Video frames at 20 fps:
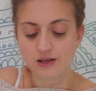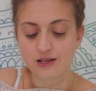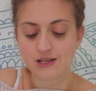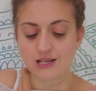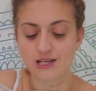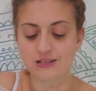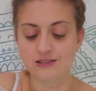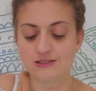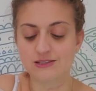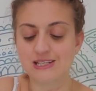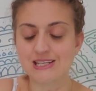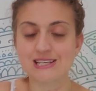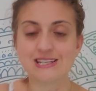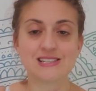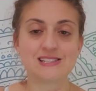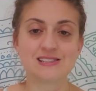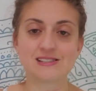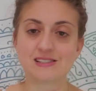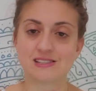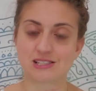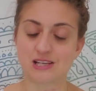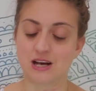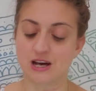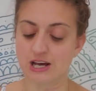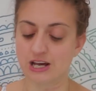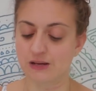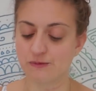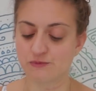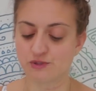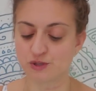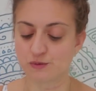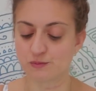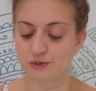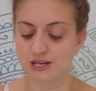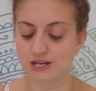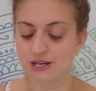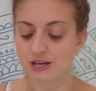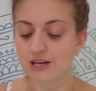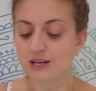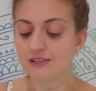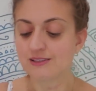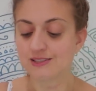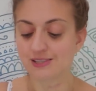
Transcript: It needs the time to be